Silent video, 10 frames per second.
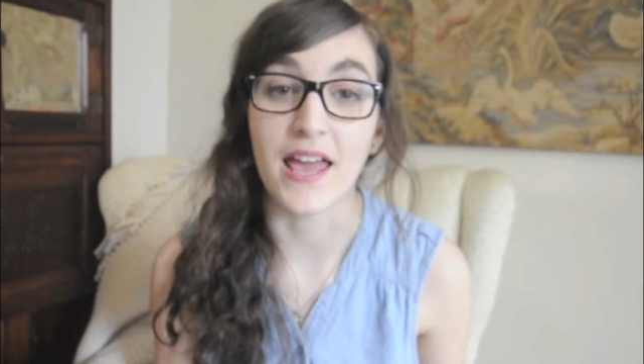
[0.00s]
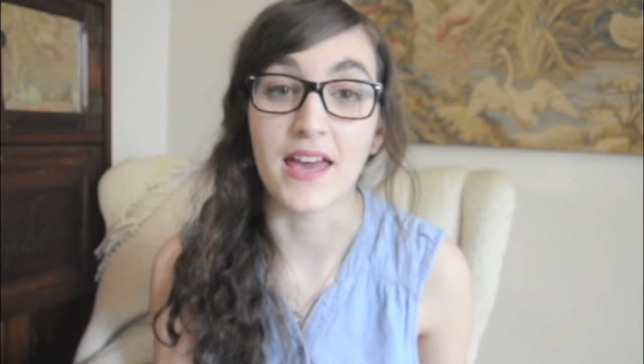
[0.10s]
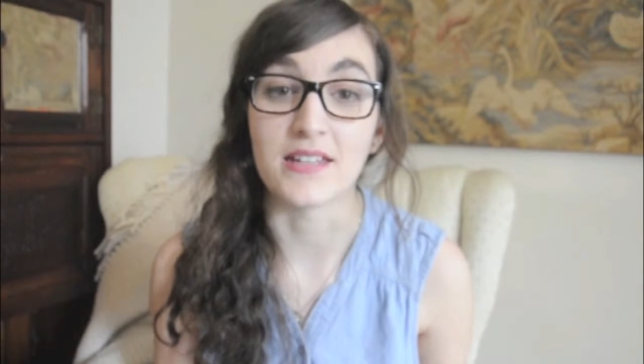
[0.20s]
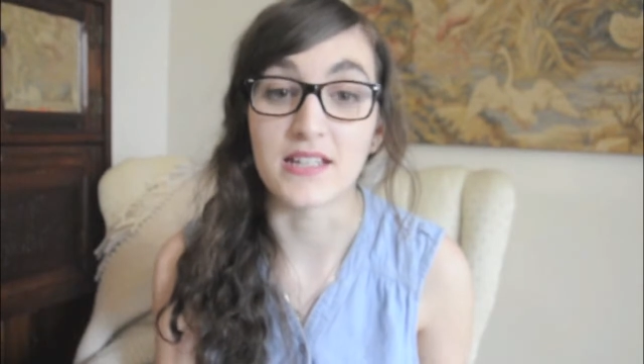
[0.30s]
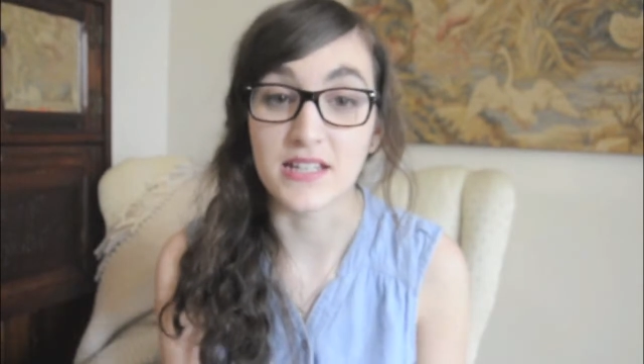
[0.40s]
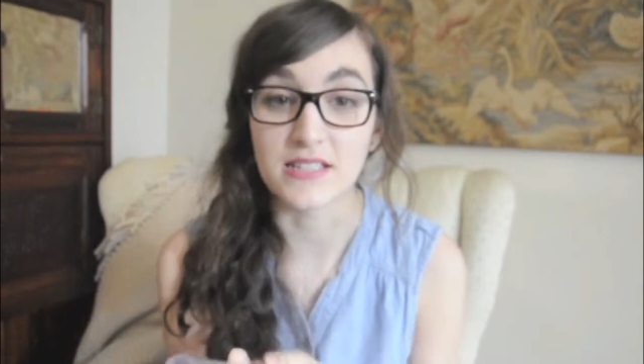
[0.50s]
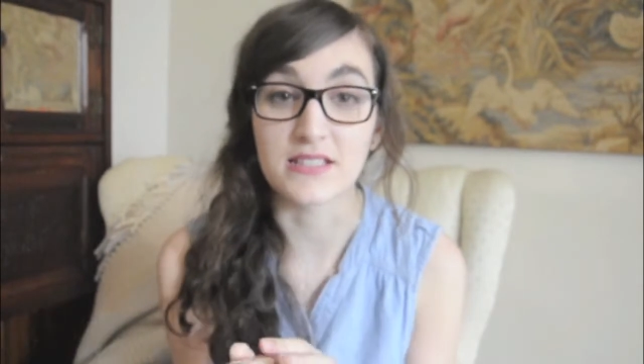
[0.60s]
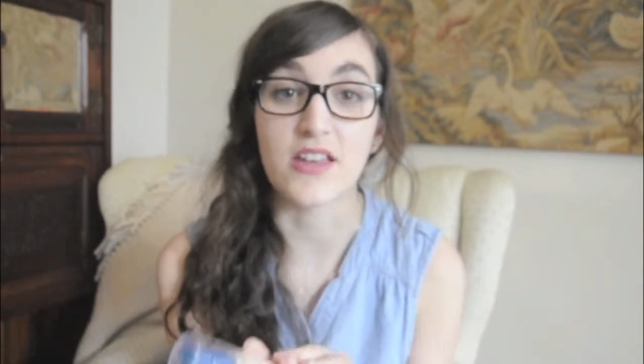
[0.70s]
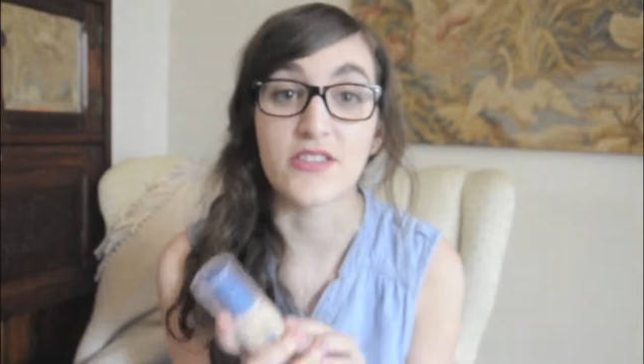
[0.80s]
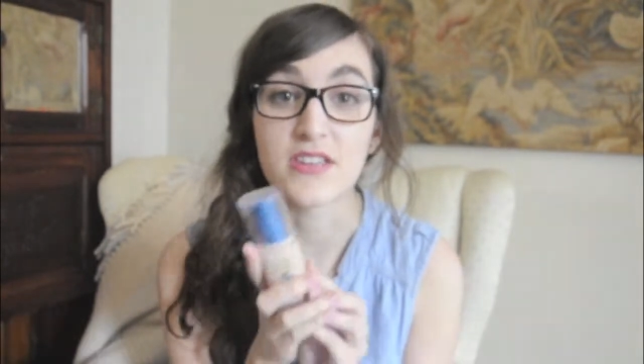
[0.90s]
and it
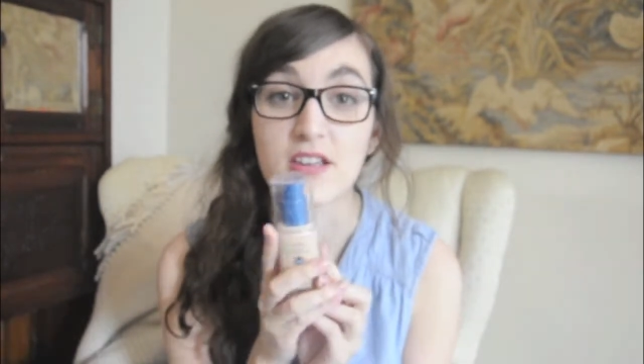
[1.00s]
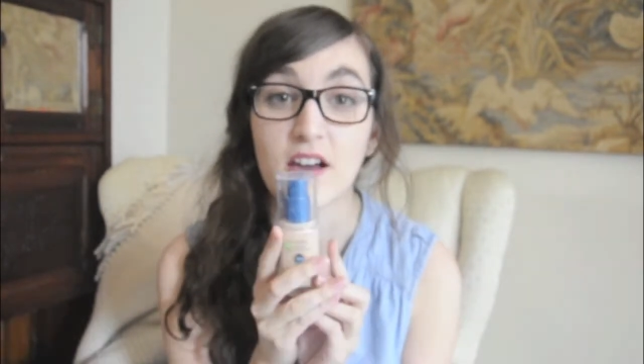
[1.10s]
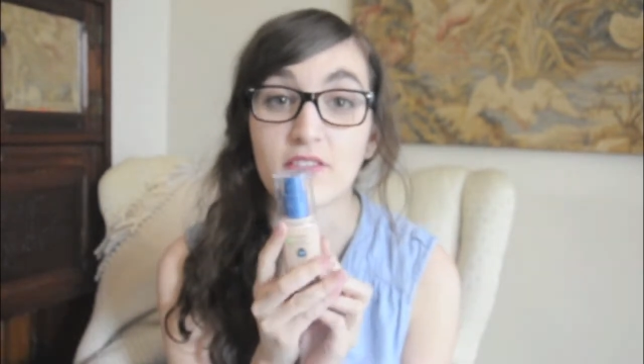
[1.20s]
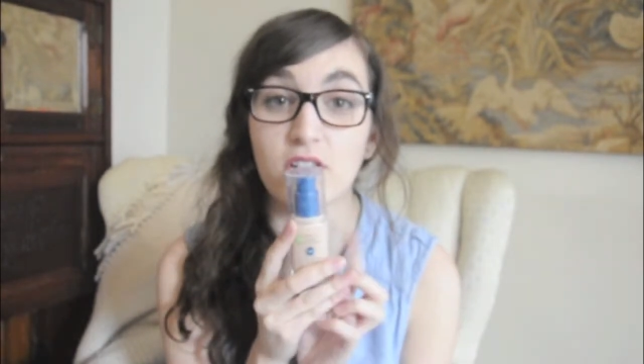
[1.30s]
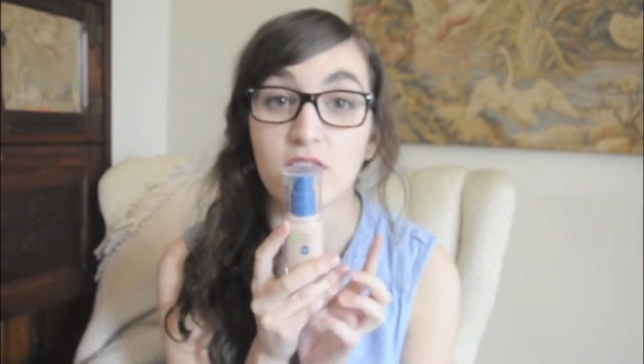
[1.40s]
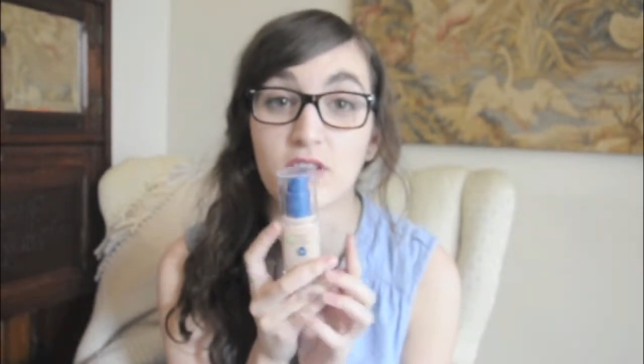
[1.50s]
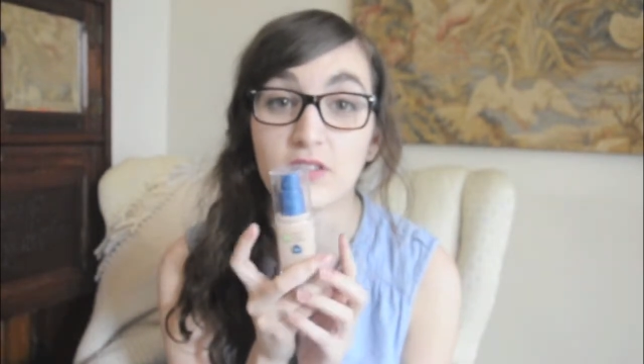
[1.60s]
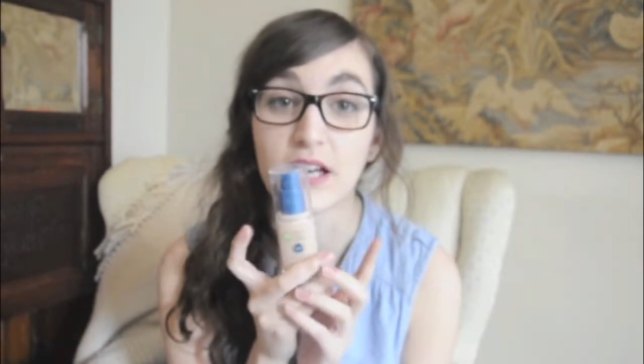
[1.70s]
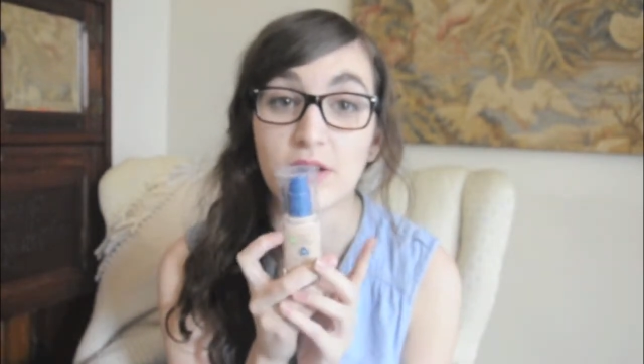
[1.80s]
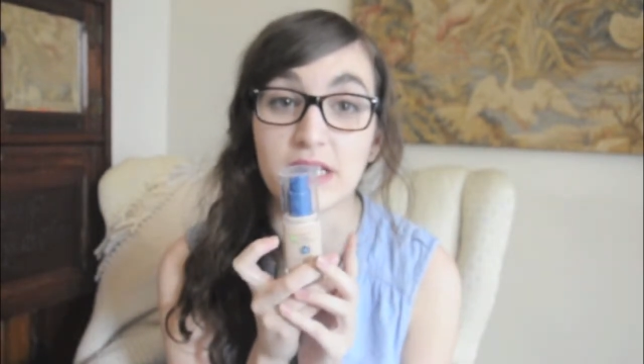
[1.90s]
is the
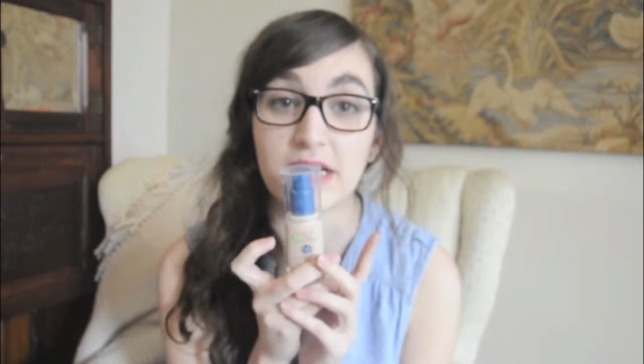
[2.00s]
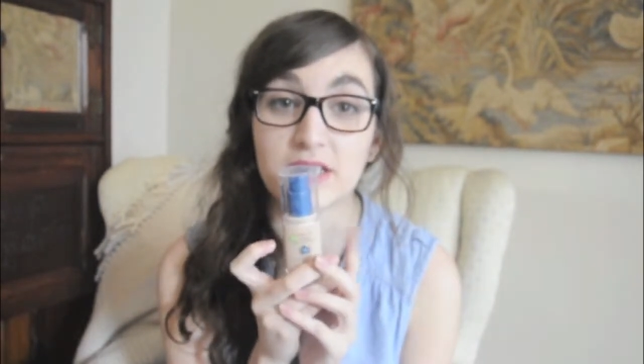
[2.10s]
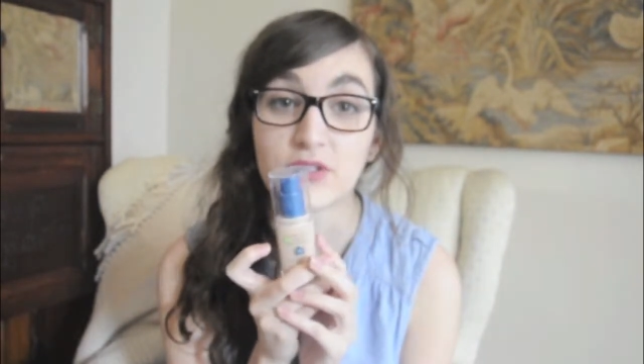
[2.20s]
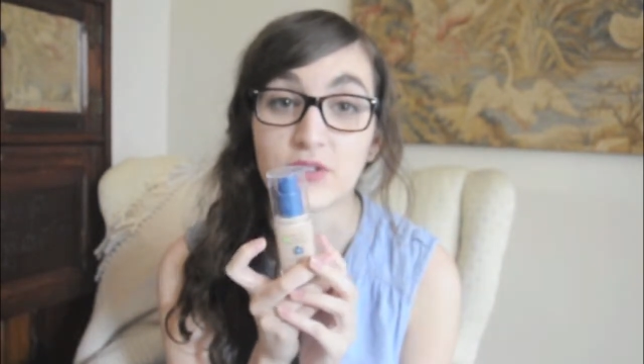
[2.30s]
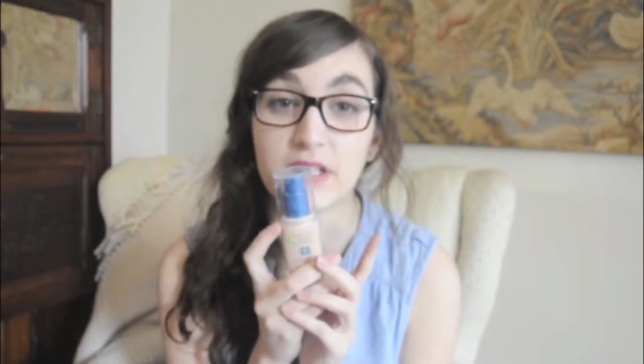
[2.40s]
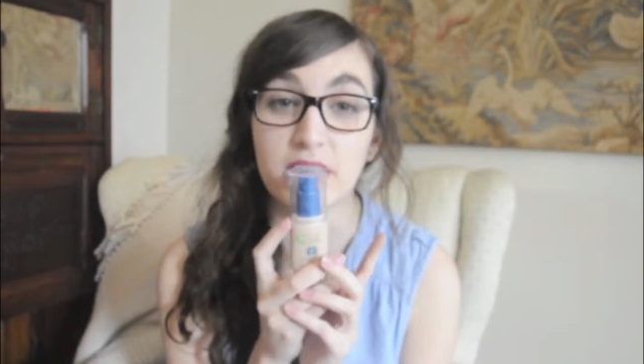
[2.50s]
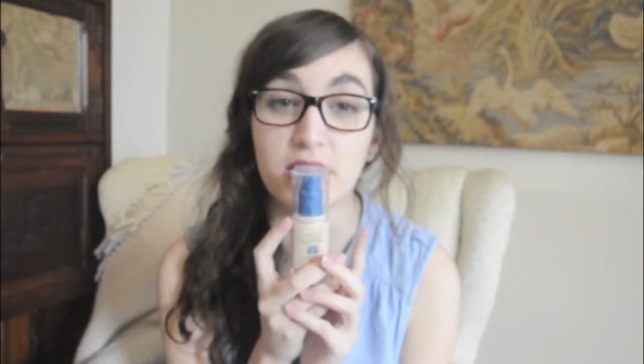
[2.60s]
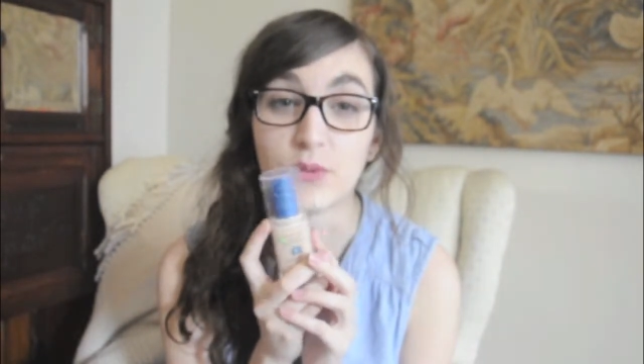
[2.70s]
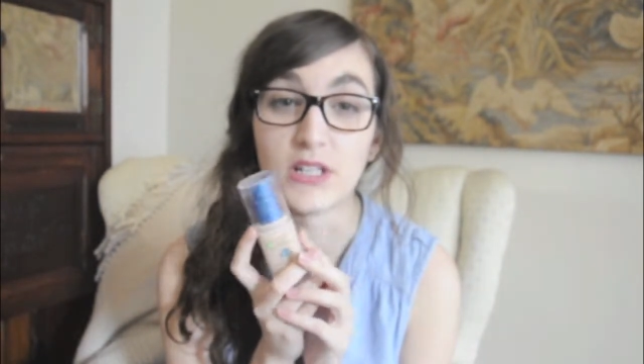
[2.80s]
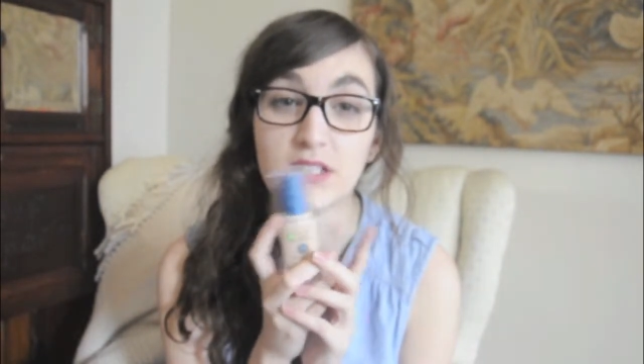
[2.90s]
CoverGirl Outlast
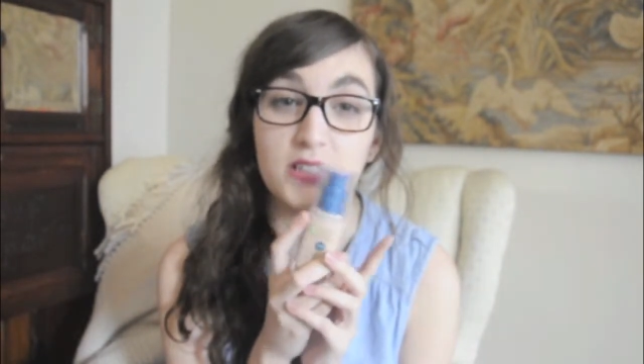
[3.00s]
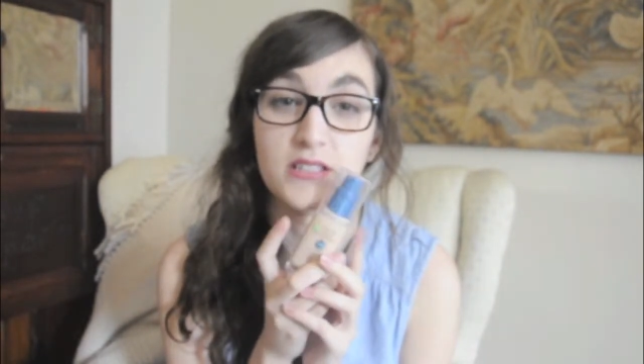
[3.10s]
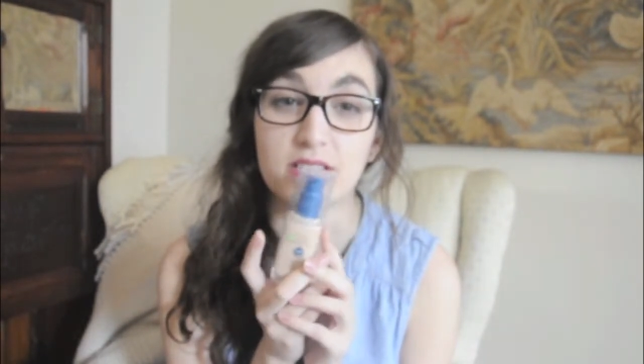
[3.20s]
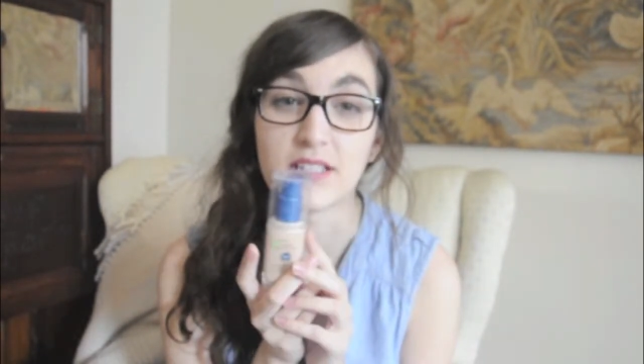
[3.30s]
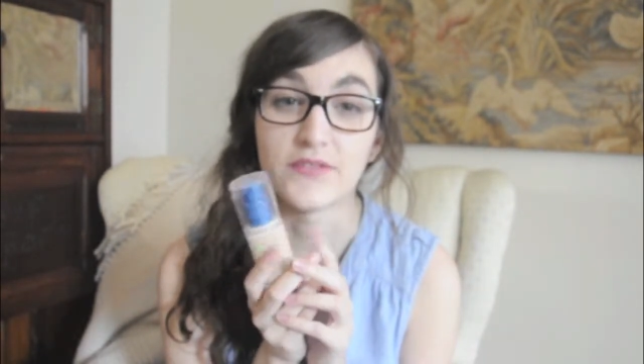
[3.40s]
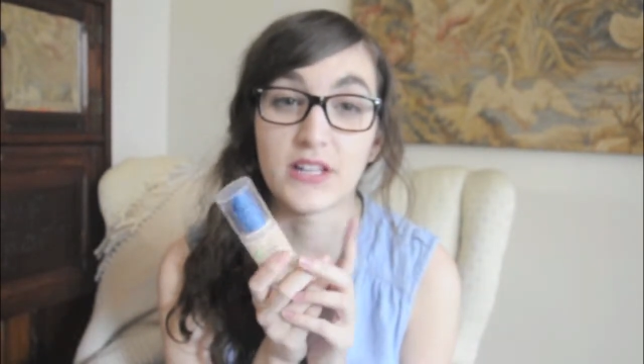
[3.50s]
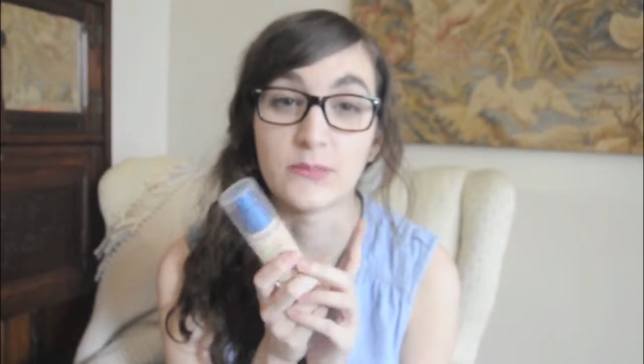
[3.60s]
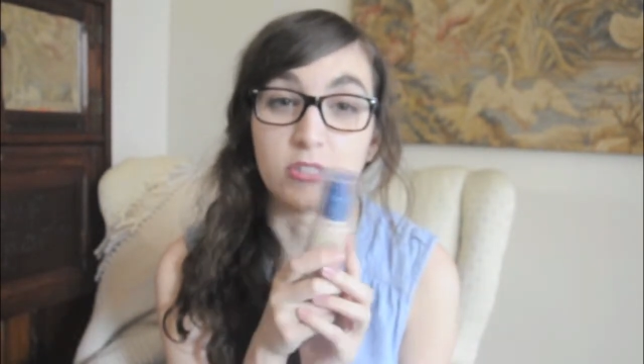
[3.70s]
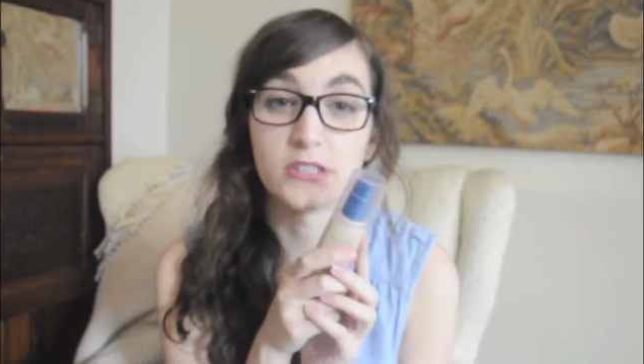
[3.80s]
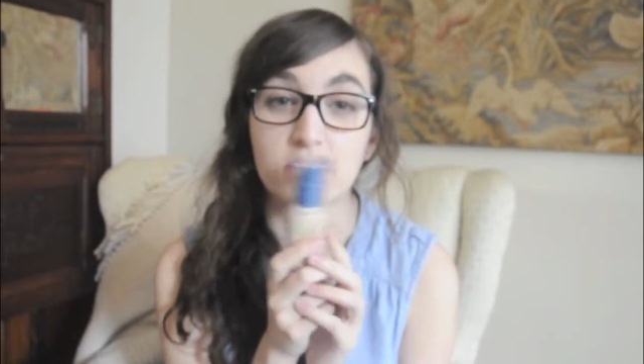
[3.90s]
3-in-1 Stay
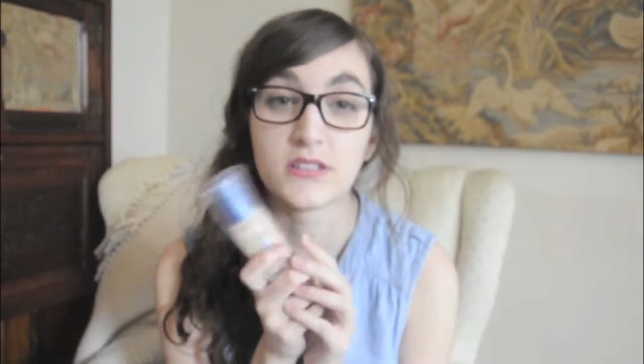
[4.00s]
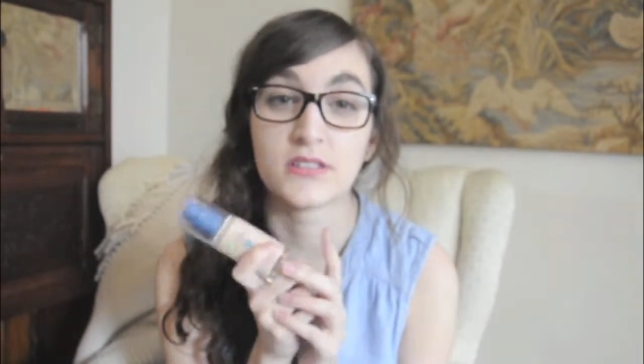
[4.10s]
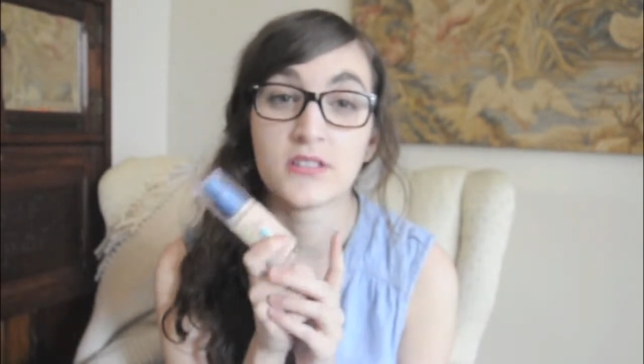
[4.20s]
Fabulous